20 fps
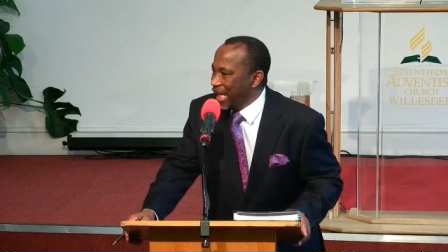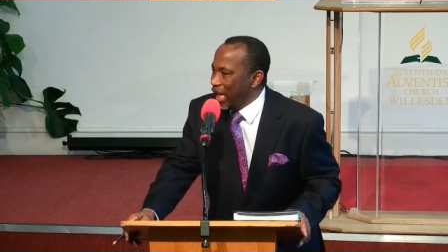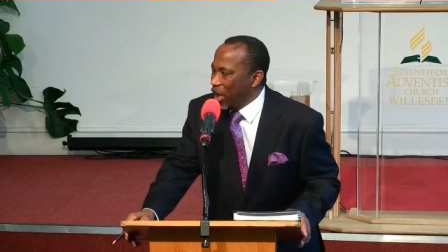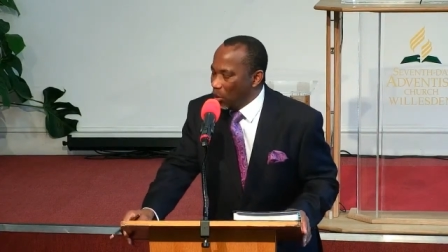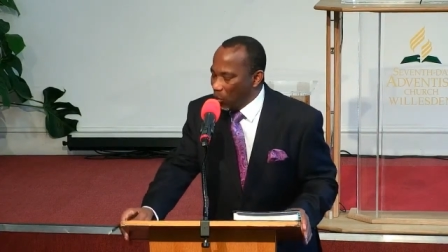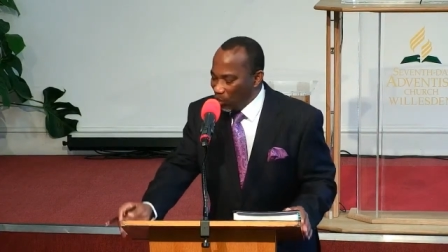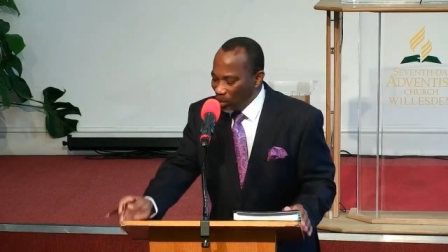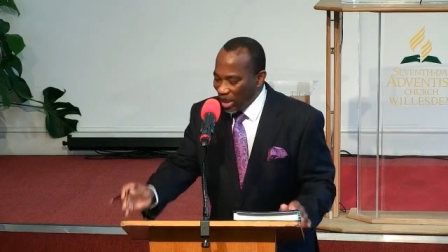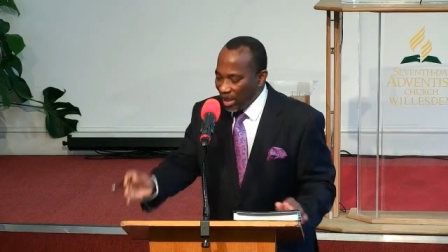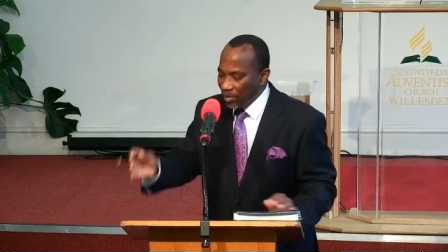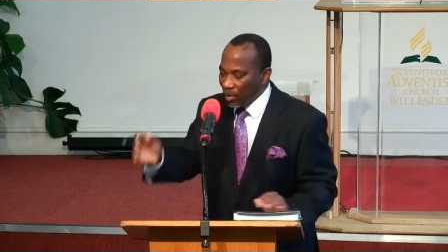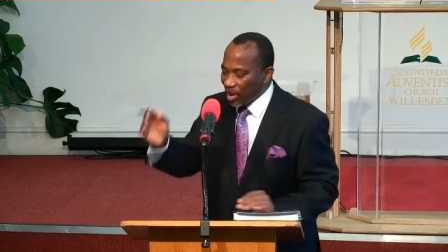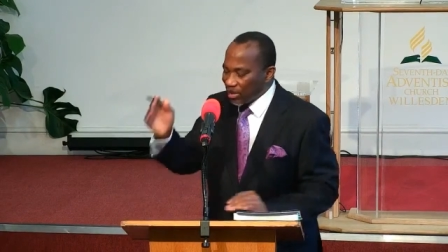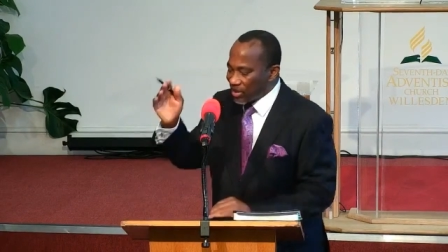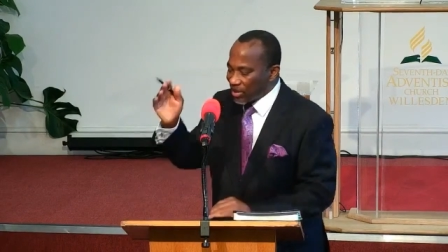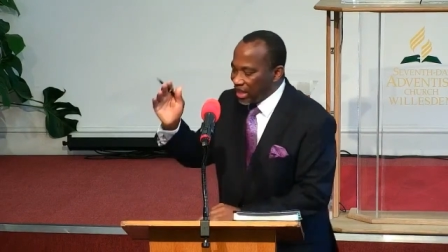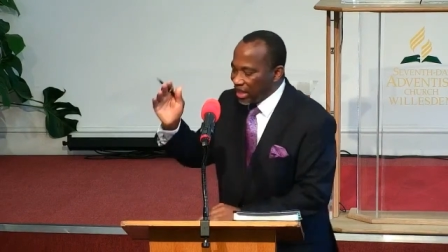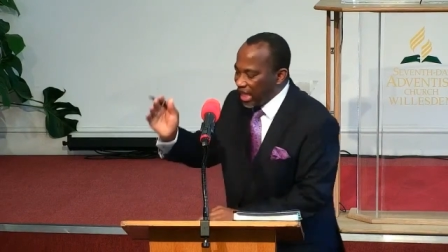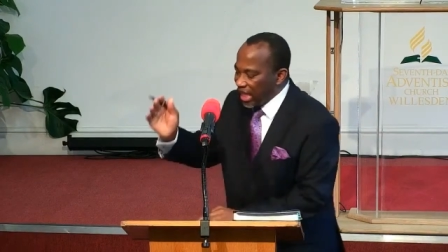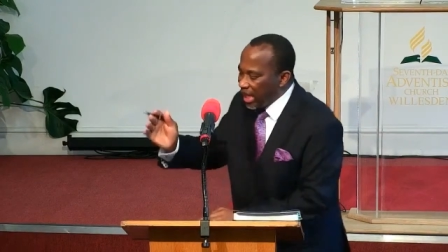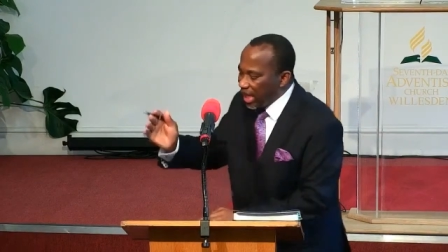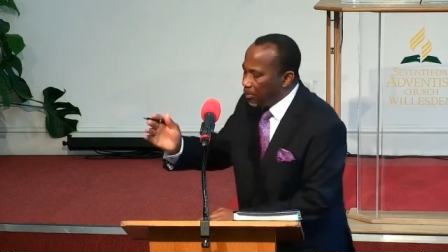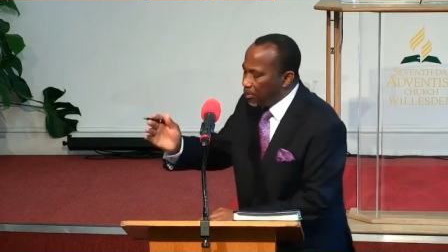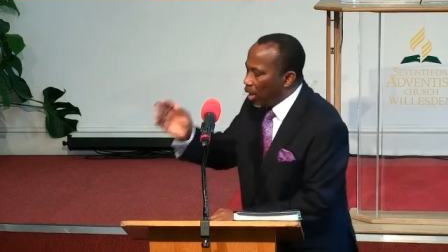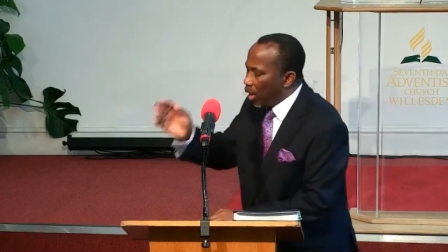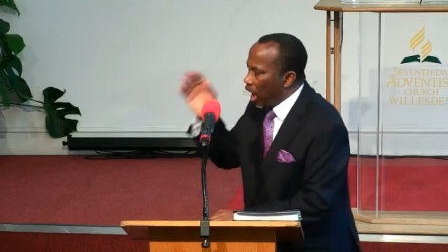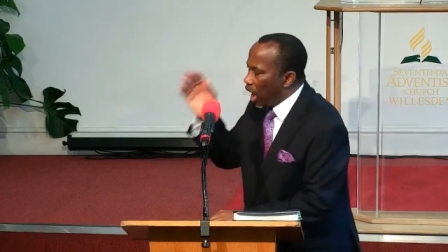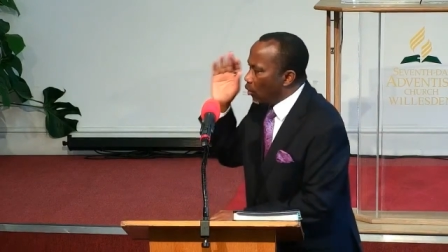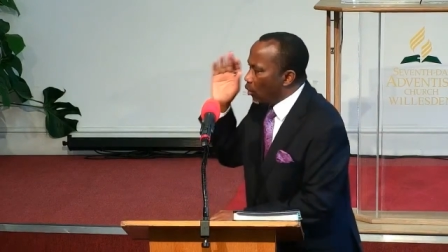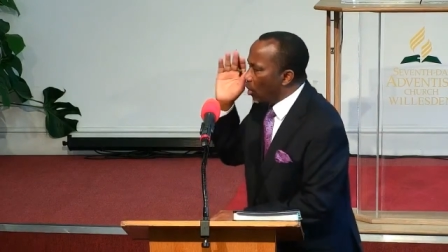We must keep
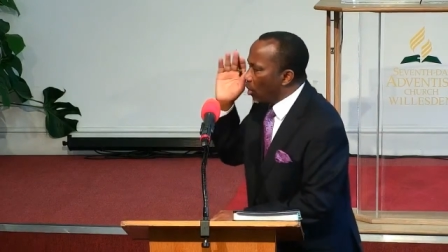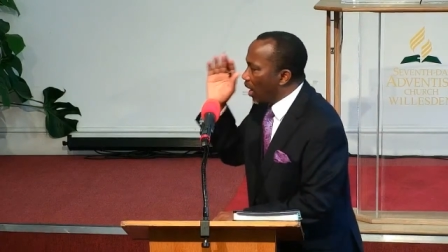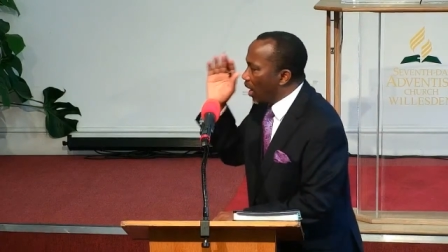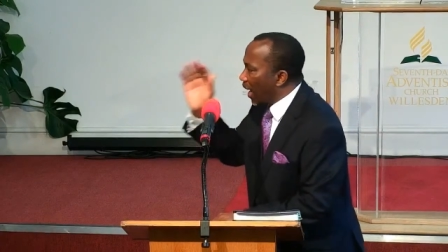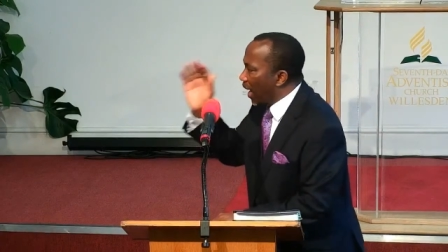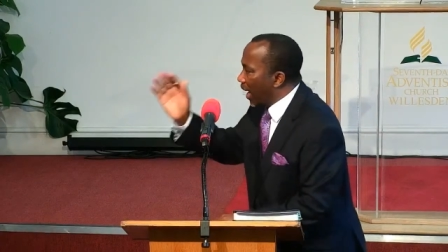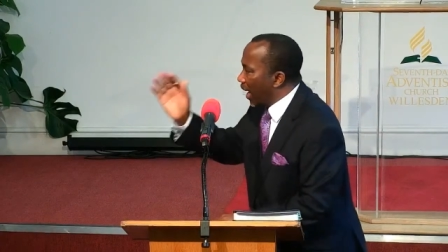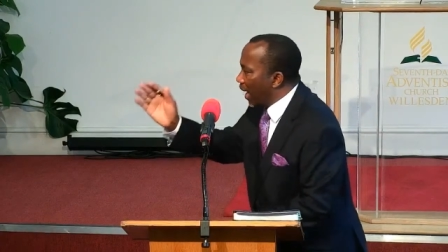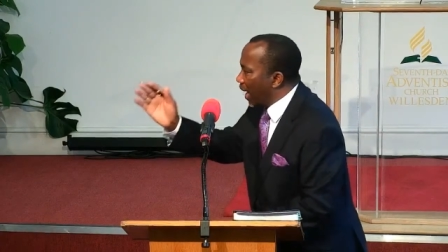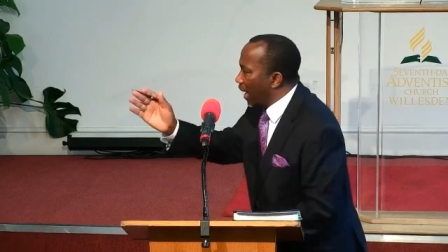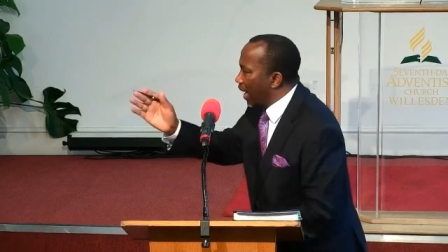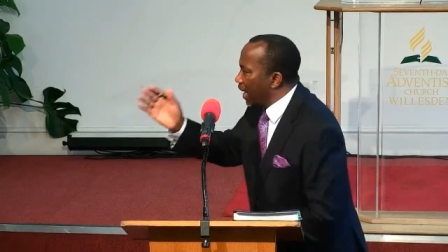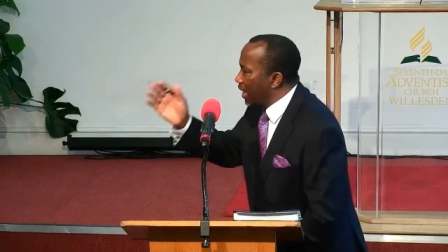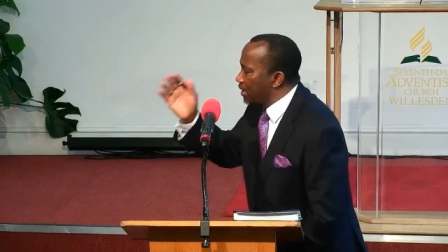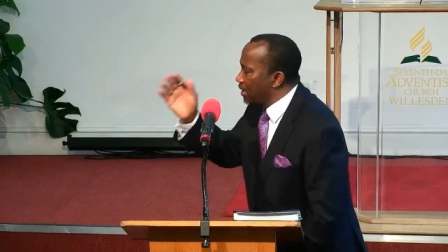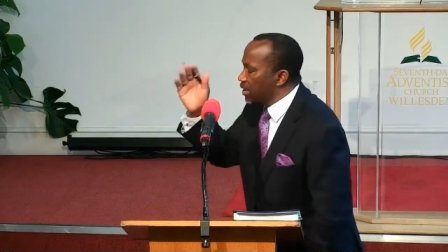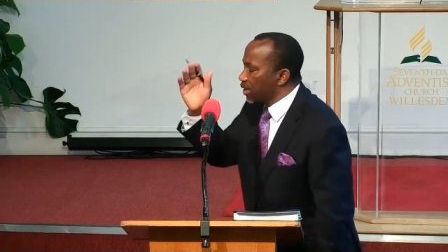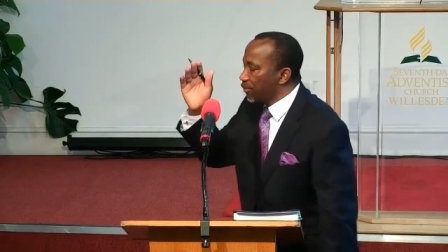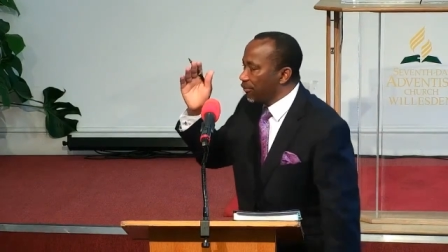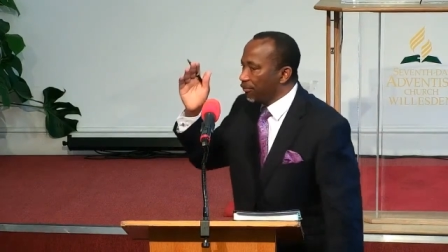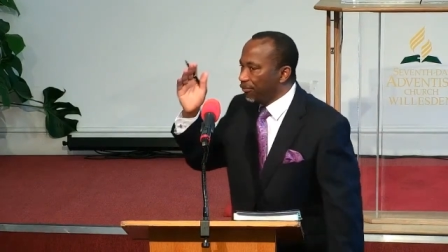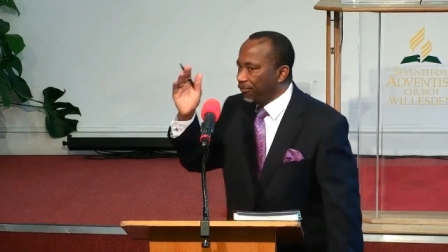our eyes